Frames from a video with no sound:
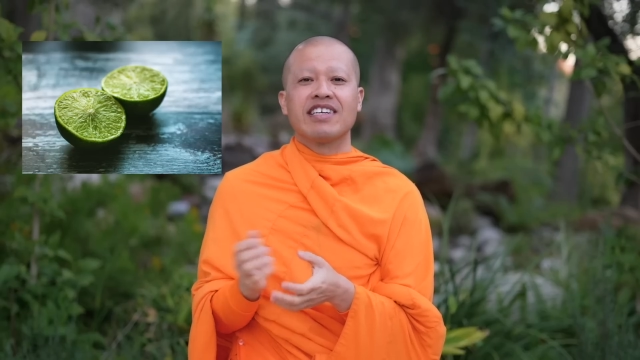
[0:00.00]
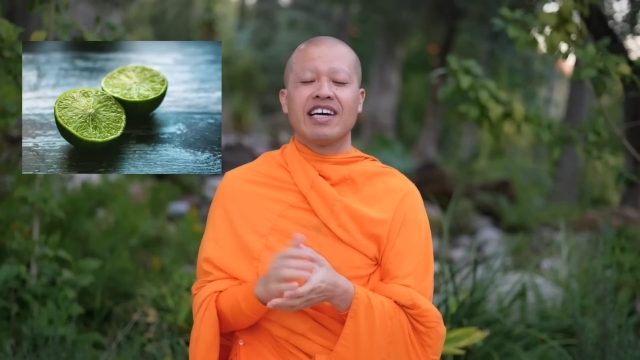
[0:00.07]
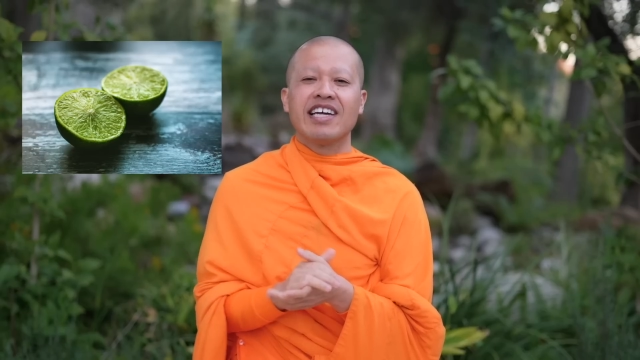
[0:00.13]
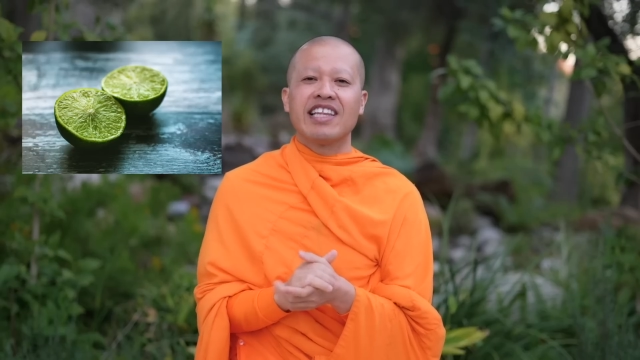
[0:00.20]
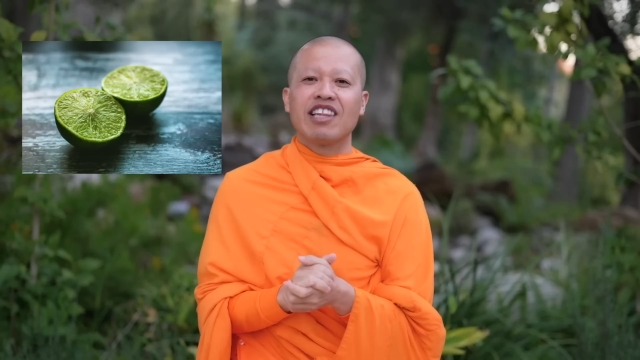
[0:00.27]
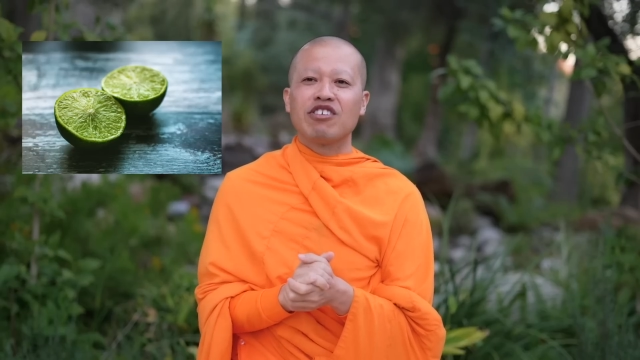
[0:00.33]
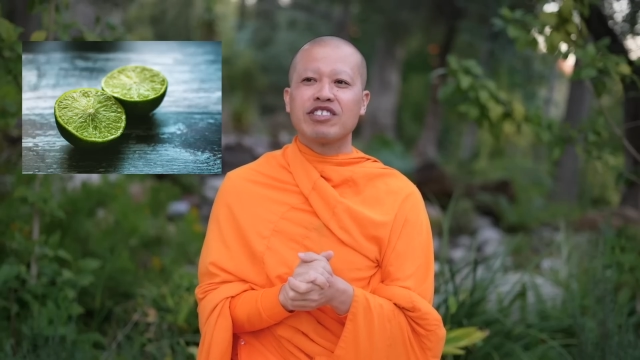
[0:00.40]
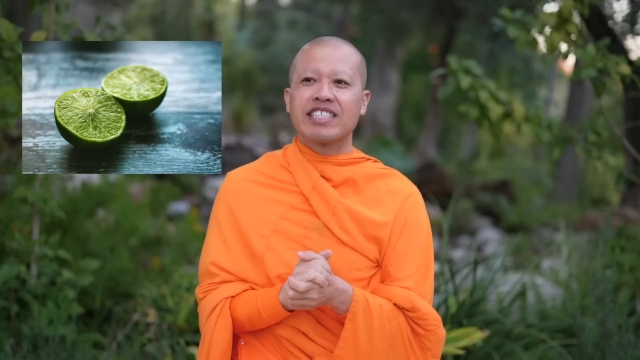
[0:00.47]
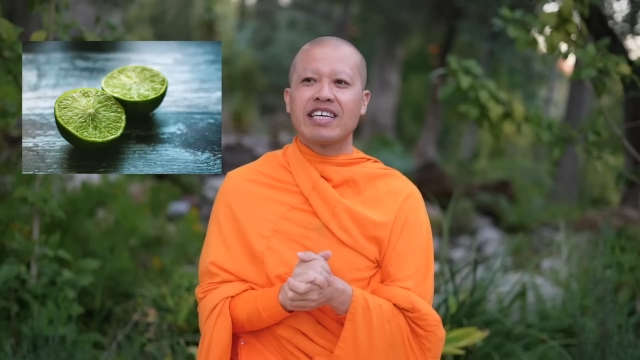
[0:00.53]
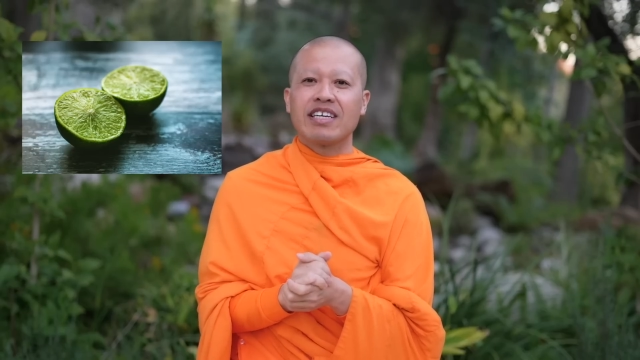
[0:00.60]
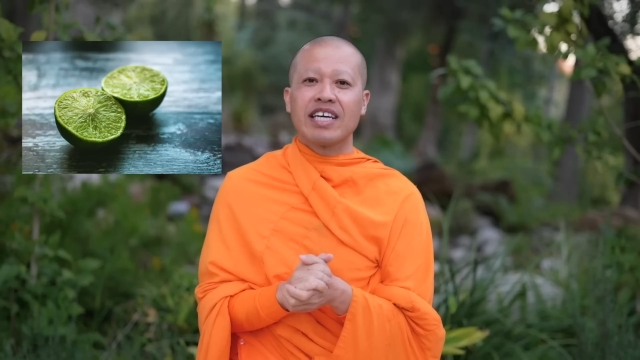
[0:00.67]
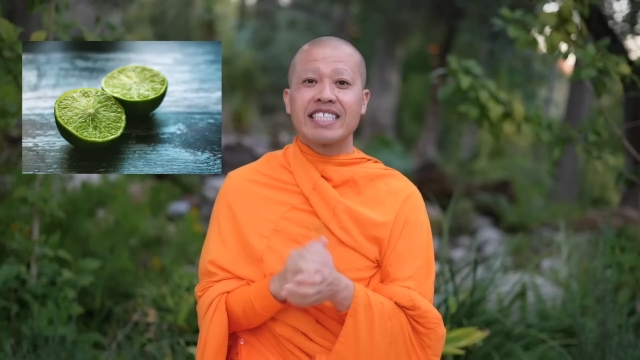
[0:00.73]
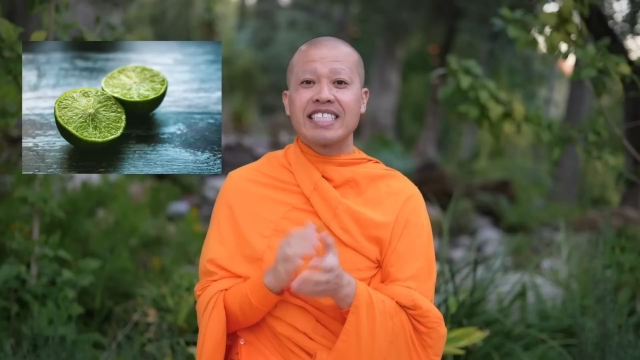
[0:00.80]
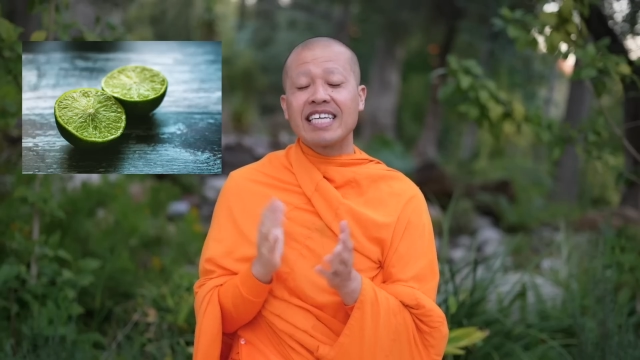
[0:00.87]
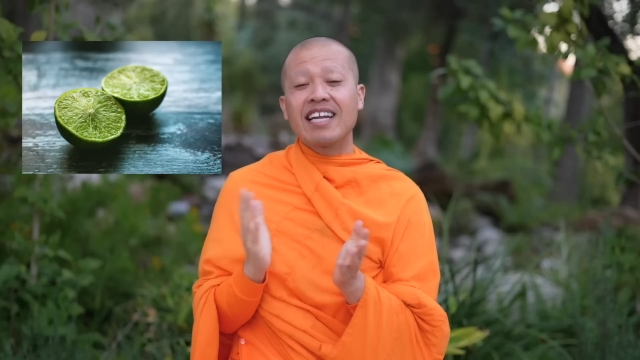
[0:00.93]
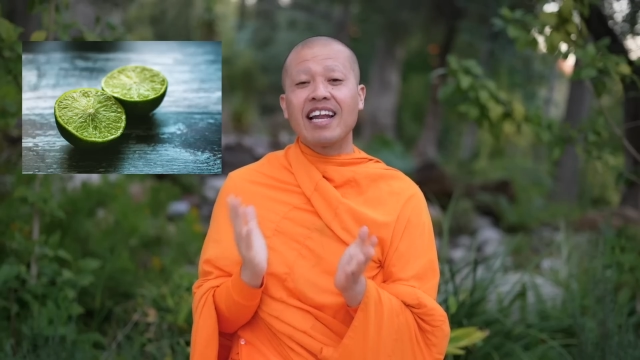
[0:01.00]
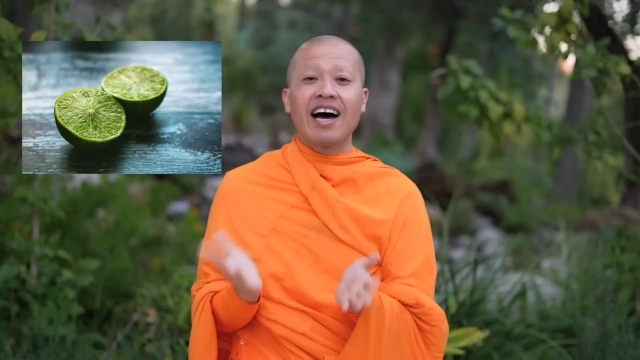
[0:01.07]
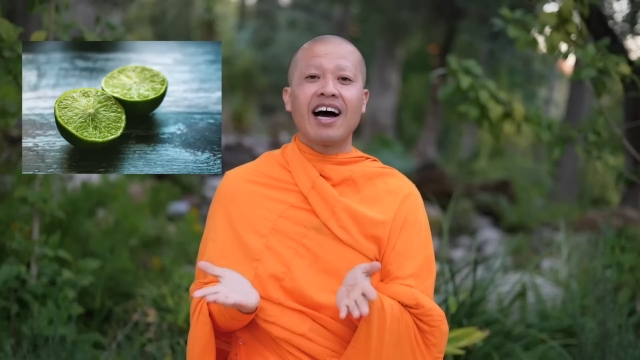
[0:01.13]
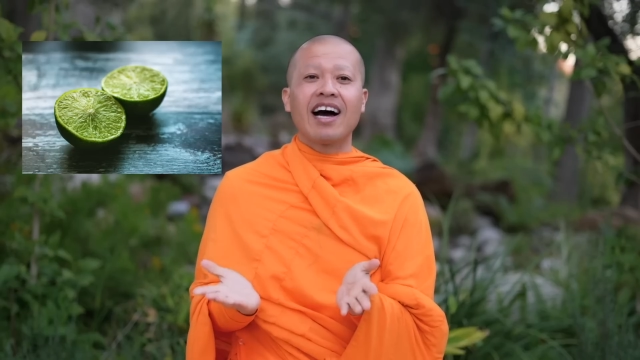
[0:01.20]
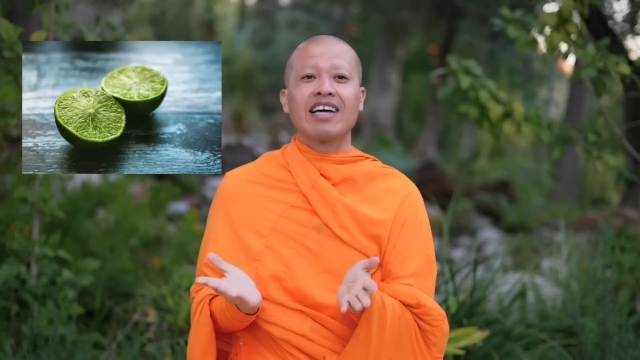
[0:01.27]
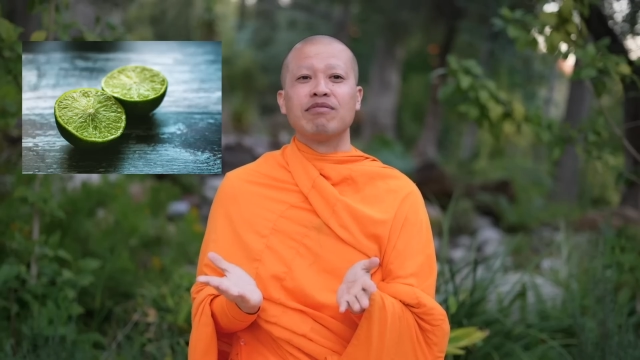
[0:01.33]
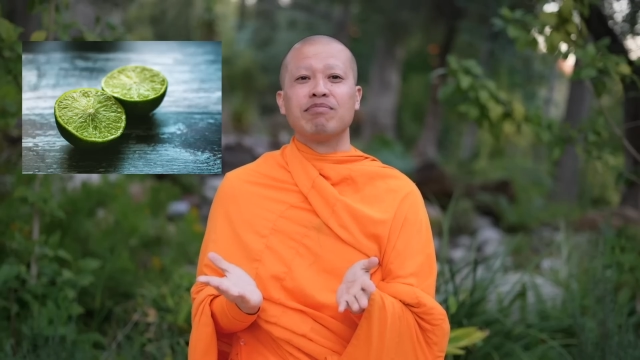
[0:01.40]
And they'll say, It's a
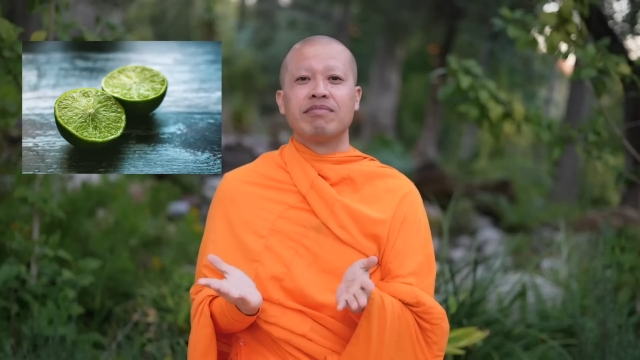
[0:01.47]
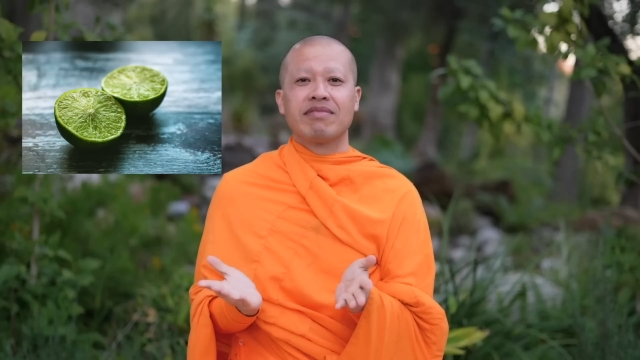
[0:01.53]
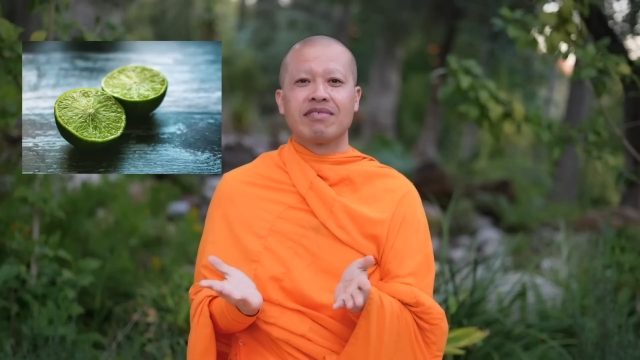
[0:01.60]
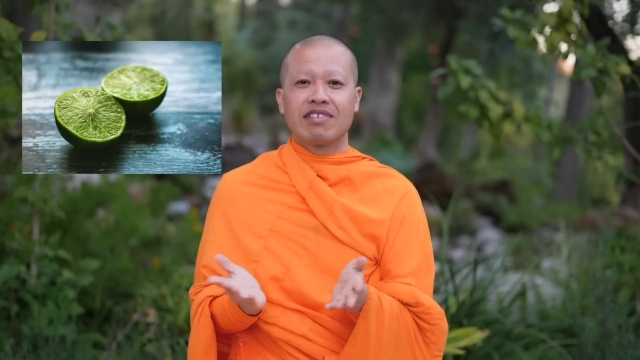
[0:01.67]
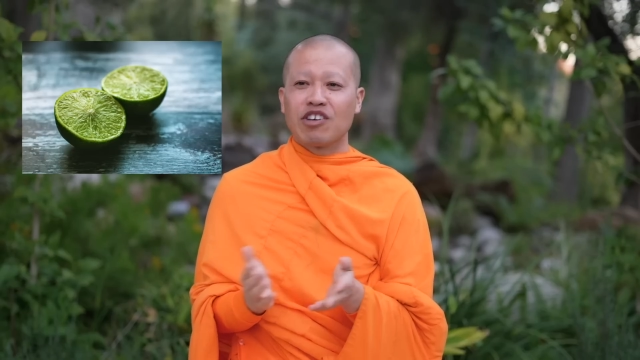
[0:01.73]
lime.